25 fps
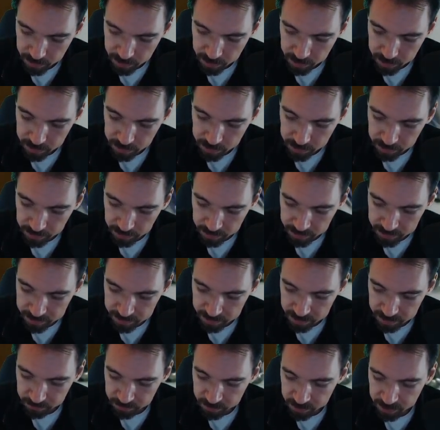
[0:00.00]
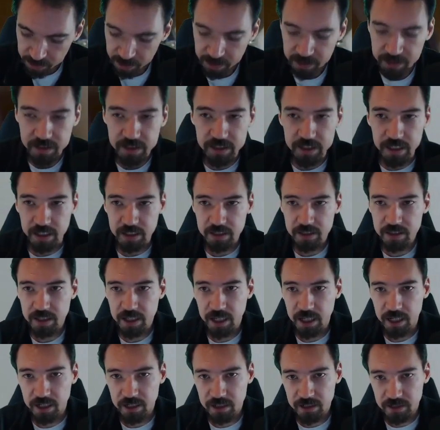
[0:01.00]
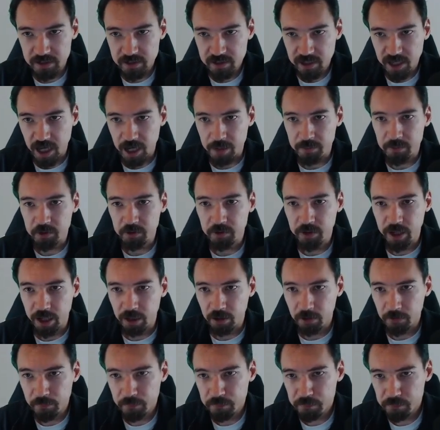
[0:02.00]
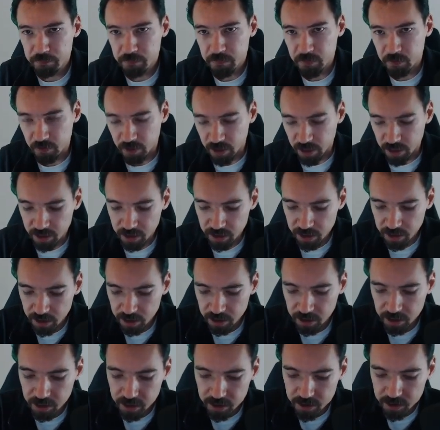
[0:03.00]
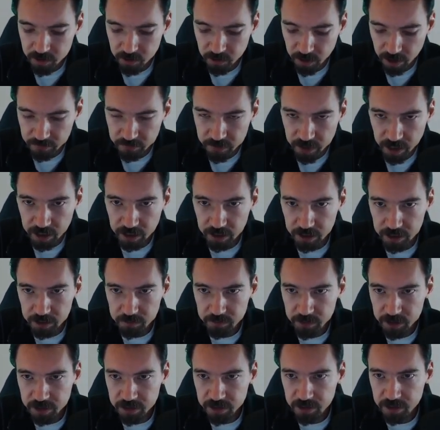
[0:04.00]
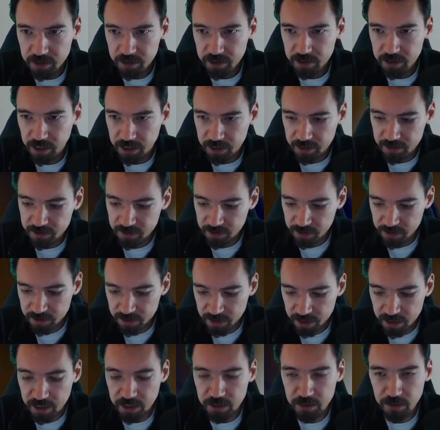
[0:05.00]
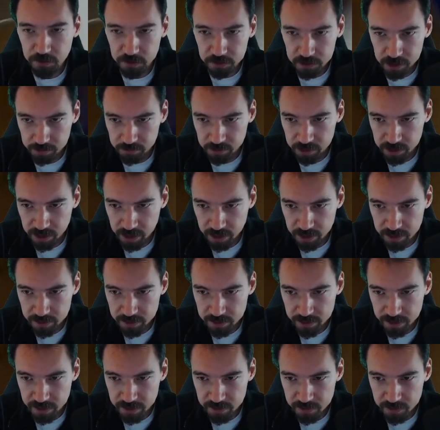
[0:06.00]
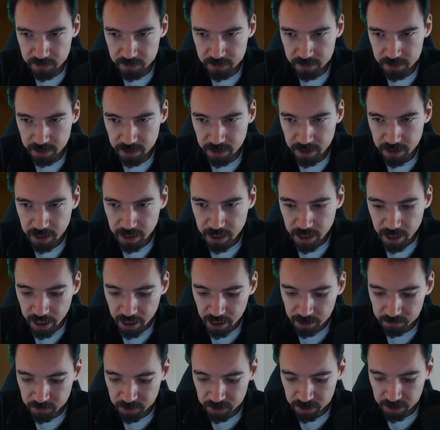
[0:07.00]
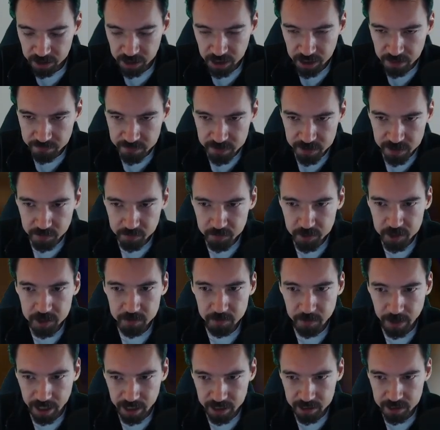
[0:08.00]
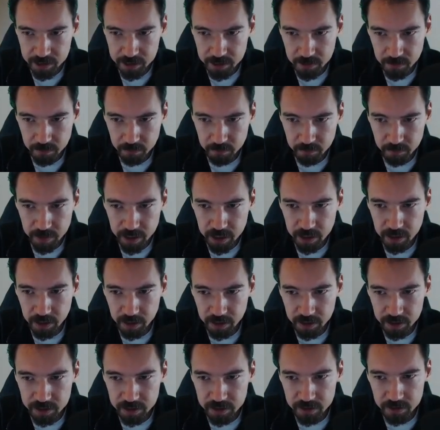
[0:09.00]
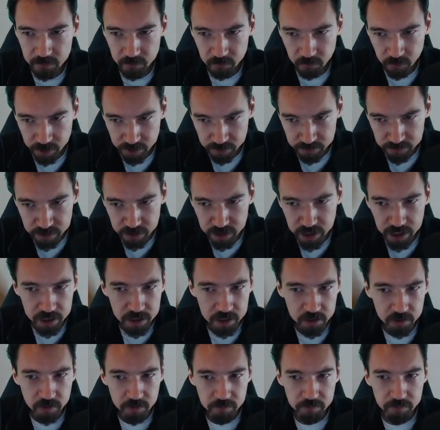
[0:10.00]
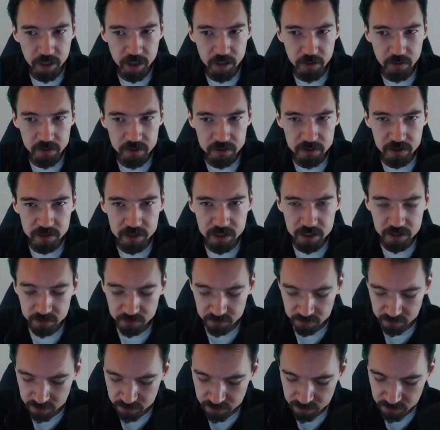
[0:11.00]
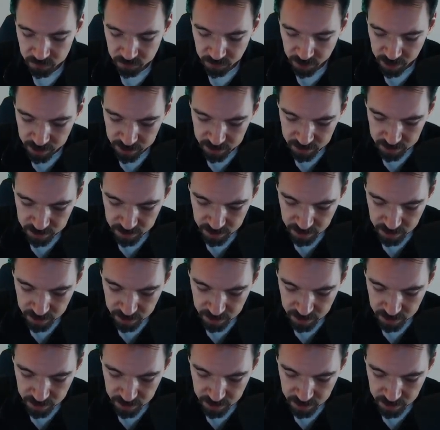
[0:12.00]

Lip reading: This limit exists, and it is capital L, okay? So I've got a limit that exists and another limit that exists. And I'm going to leave some space because we're going to need to impose an additional constraint,